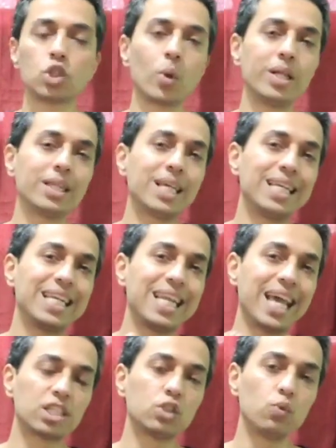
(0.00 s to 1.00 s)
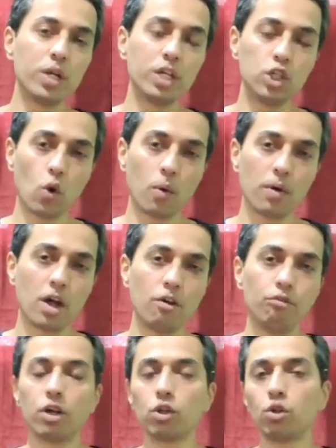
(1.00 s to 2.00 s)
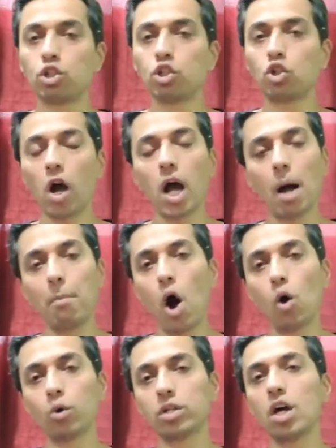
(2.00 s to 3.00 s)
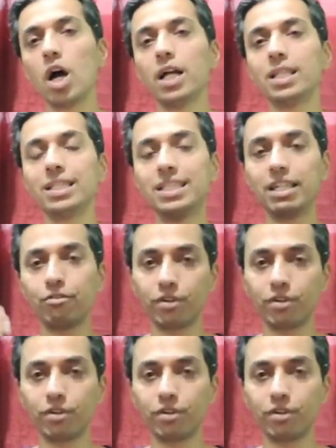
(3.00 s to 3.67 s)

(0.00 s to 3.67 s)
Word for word: So, in the next video, we're going to talk about the